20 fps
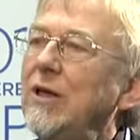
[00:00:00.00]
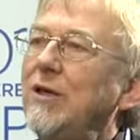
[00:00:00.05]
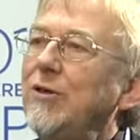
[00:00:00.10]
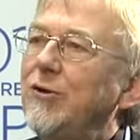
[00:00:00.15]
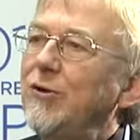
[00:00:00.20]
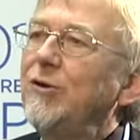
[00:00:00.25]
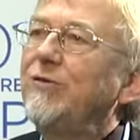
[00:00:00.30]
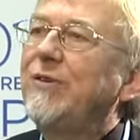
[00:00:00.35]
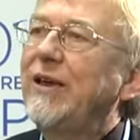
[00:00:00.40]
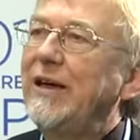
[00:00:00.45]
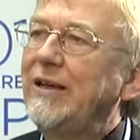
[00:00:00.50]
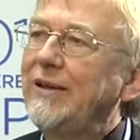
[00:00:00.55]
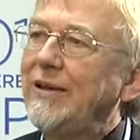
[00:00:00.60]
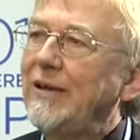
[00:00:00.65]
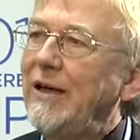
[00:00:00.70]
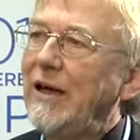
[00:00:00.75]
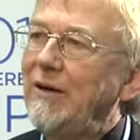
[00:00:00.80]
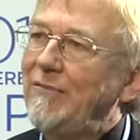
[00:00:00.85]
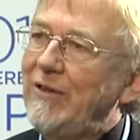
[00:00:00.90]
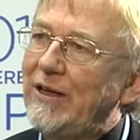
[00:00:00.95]
You don't have
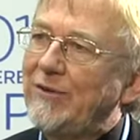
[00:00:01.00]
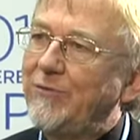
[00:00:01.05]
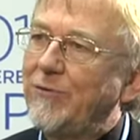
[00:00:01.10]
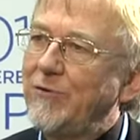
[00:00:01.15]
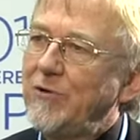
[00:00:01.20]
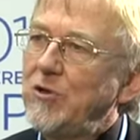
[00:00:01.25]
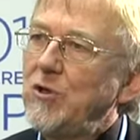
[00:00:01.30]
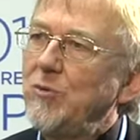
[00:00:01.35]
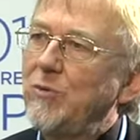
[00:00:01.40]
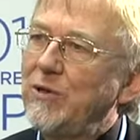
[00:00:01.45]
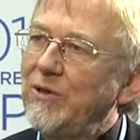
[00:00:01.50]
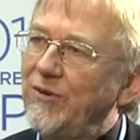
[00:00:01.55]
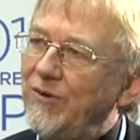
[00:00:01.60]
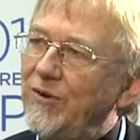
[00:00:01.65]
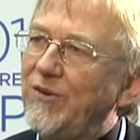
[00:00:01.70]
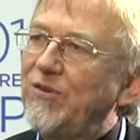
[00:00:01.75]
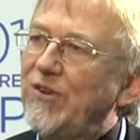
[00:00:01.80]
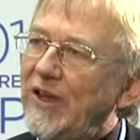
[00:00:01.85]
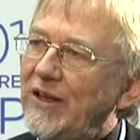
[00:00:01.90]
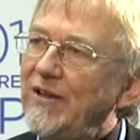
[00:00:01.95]
that for renewables. The
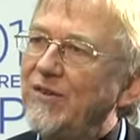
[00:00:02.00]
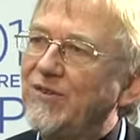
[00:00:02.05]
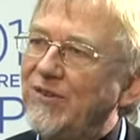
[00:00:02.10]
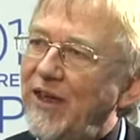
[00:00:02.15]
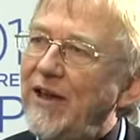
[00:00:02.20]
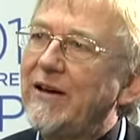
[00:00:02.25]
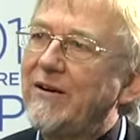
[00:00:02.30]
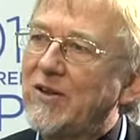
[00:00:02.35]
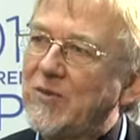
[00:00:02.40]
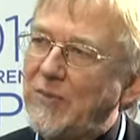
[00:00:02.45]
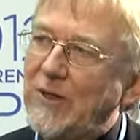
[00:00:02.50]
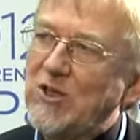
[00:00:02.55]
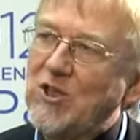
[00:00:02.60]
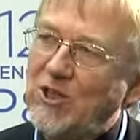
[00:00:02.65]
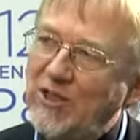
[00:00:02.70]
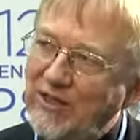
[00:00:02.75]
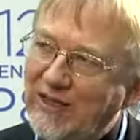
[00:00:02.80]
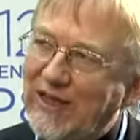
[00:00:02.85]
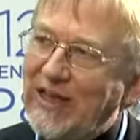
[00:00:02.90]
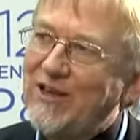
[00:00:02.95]
sun is there, especially
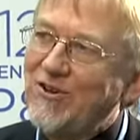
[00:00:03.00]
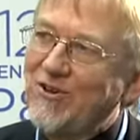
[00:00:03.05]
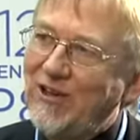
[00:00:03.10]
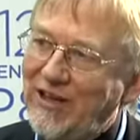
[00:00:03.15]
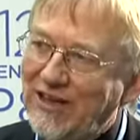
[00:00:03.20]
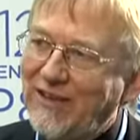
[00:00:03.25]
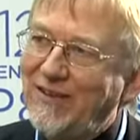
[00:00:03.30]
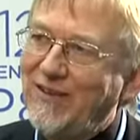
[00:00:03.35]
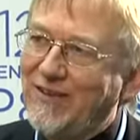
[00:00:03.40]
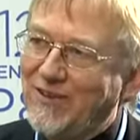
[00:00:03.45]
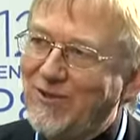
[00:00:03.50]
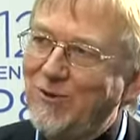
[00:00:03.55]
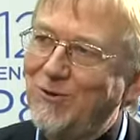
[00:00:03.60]
in a country like this.